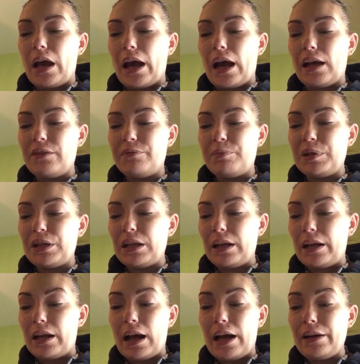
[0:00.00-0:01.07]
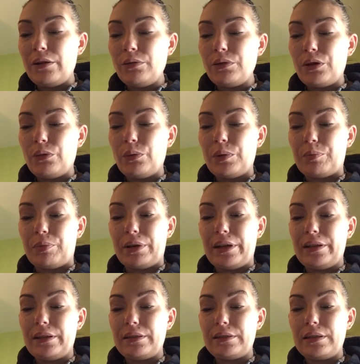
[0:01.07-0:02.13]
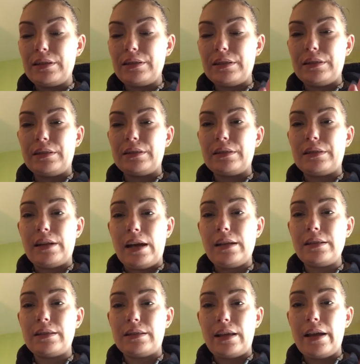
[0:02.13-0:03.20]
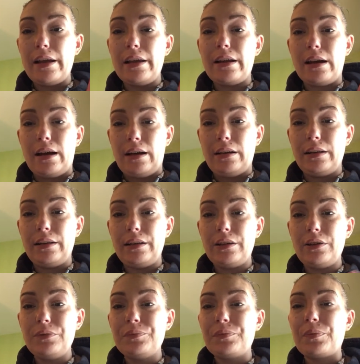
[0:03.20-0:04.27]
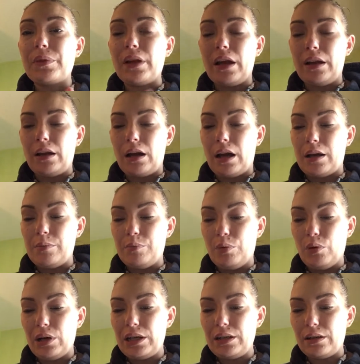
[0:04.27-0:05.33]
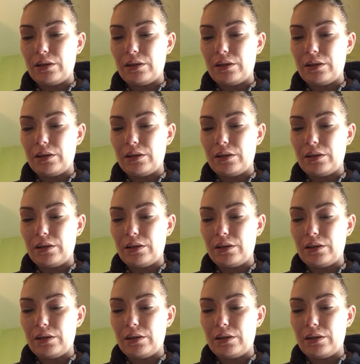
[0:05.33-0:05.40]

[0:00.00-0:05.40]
And I don't know what brand this is. It does not say it on here. And I bought it.